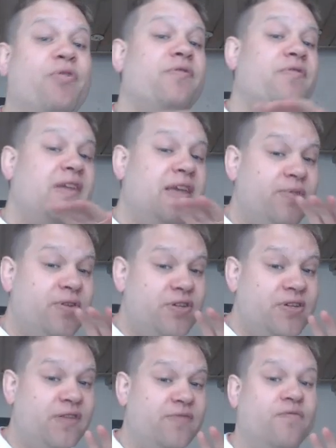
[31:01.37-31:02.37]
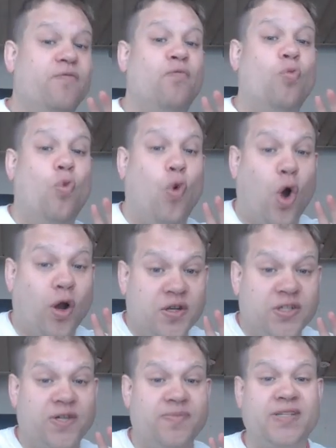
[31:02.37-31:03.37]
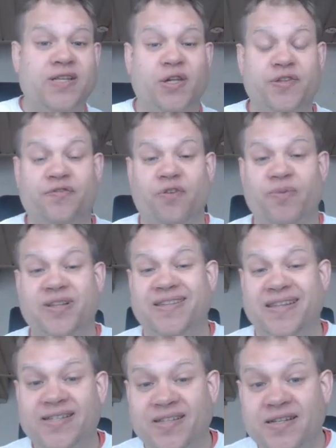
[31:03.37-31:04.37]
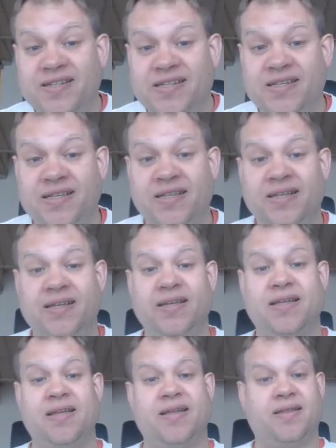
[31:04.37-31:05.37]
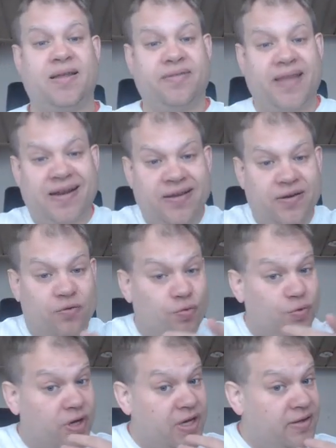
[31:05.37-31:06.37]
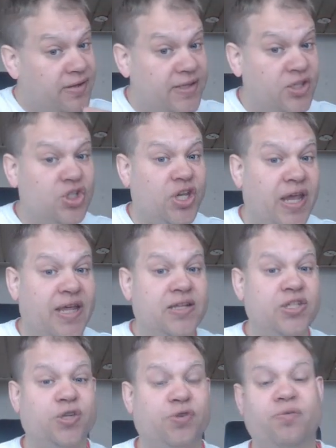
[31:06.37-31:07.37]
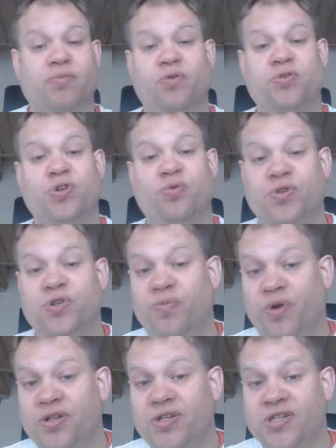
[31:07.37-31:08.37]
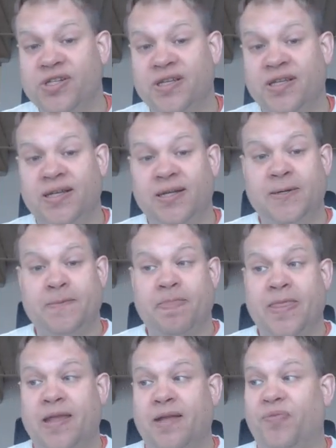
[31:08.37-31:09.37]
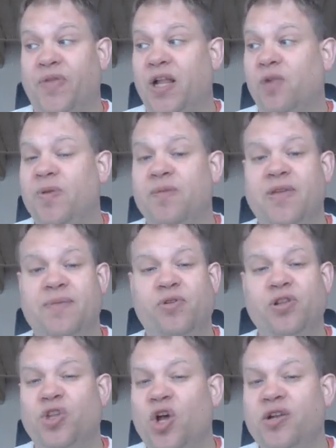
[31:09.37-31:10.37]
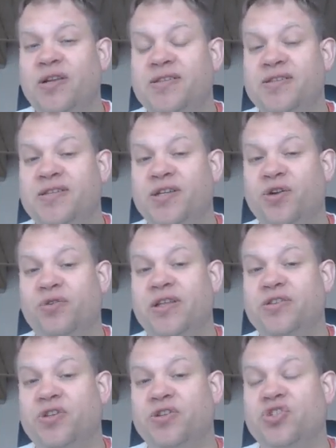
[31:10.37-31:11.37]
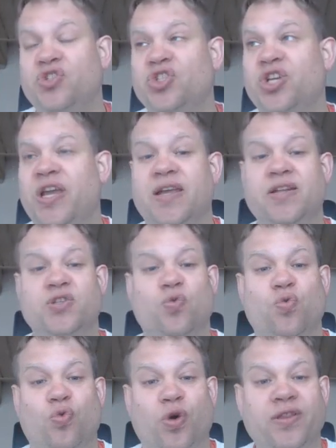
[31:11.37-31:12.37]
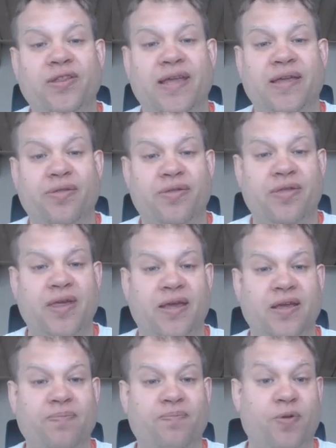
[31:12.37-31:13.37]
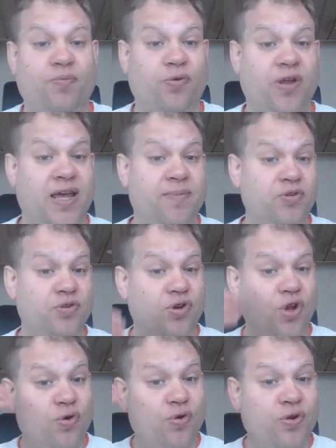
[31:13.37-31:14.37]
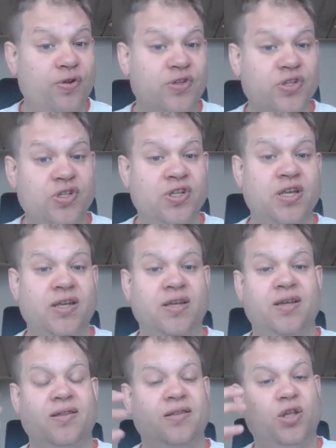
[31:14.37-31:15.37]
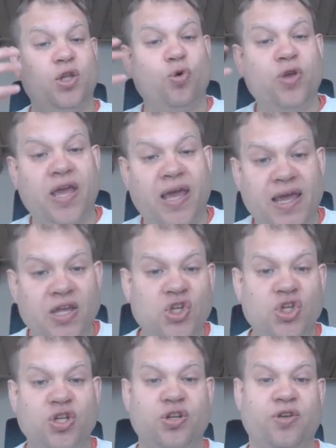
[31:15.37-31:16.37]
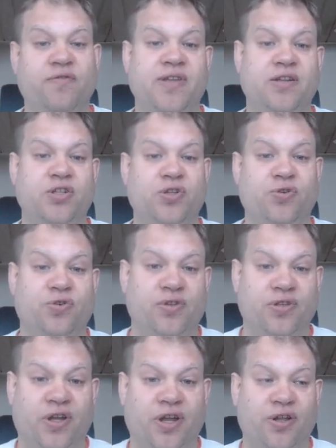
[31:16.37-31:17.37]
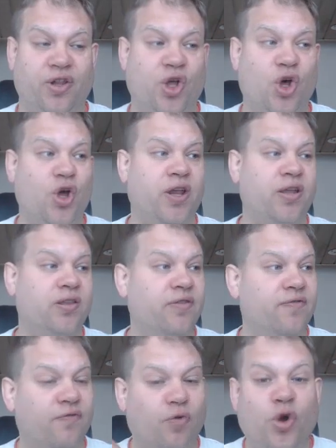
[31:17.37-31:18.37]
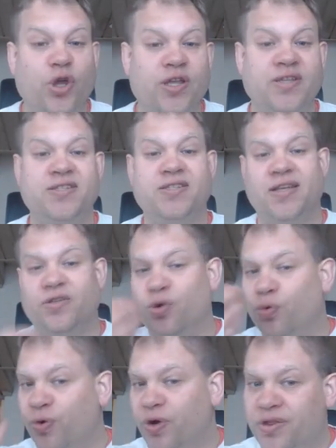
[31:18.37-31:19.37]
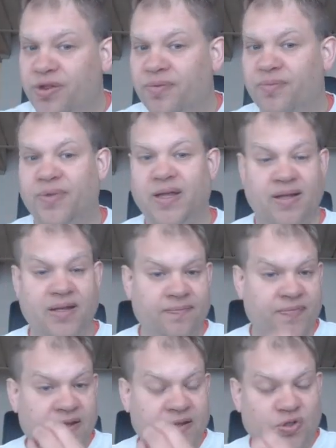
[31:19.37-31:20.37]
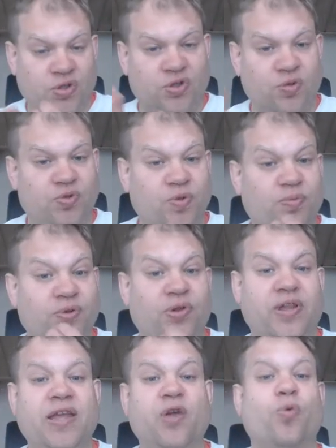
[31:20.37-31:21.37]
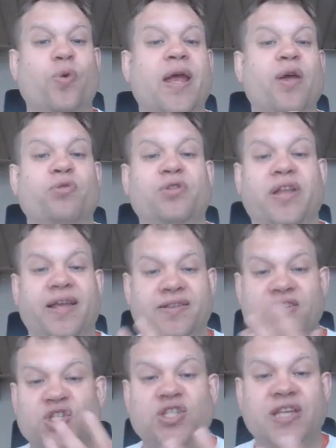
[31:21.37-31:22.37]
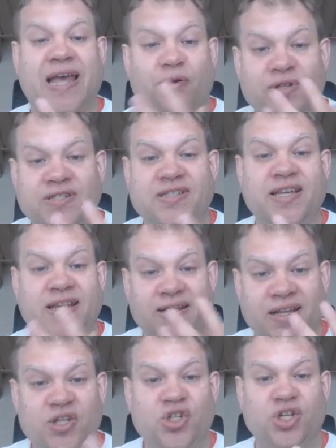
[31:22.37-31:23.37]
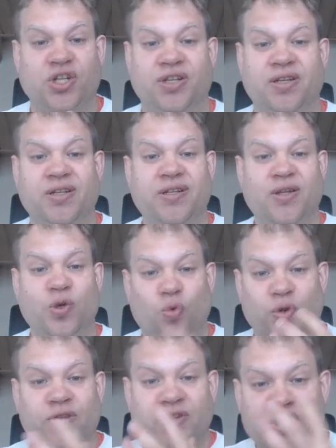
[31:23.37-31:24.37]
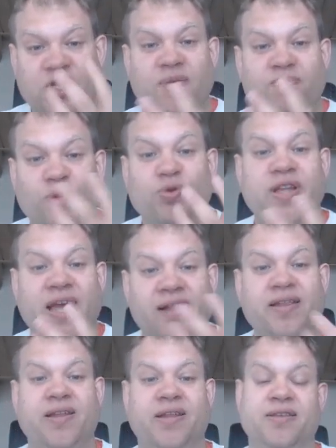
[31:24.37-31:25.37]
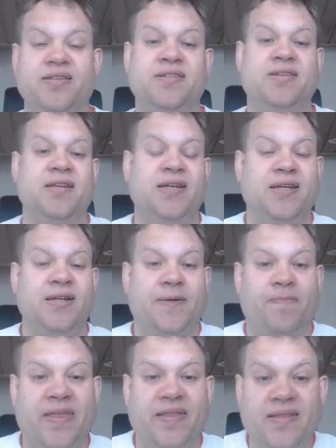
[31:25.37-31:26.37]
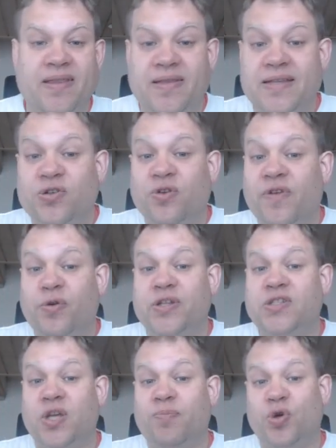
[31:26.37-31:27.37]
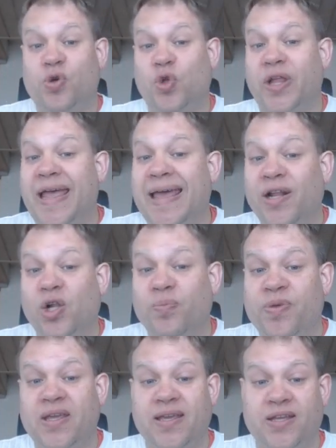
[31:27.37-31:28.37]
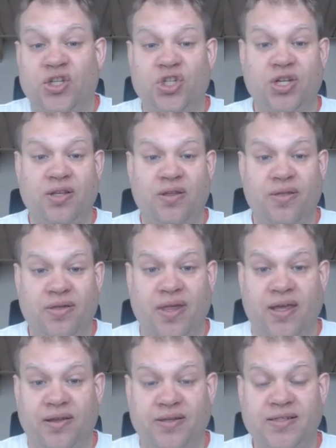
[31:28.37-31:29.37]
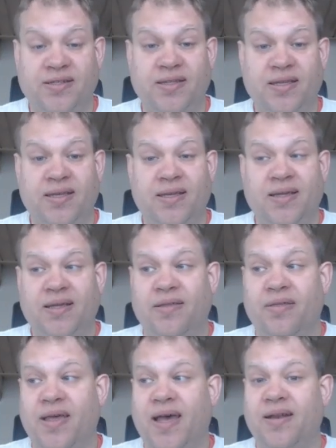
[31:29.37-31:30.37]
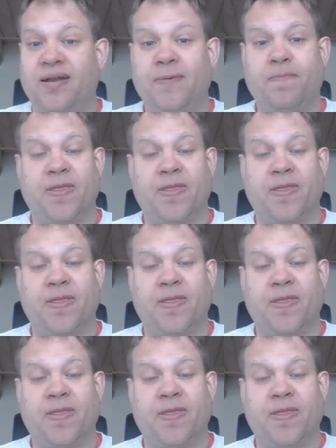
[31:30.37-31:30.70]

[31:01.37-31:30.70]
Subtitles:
of the images and watch themselves from a distance, that can really change their emotional response. Helping people not necessarily just change what they think, but perhaps notice the location of the internal dialogue and the voice and the rhythm, and to play around like a sound technician with the submodalities. These are very typical NLP-ish things that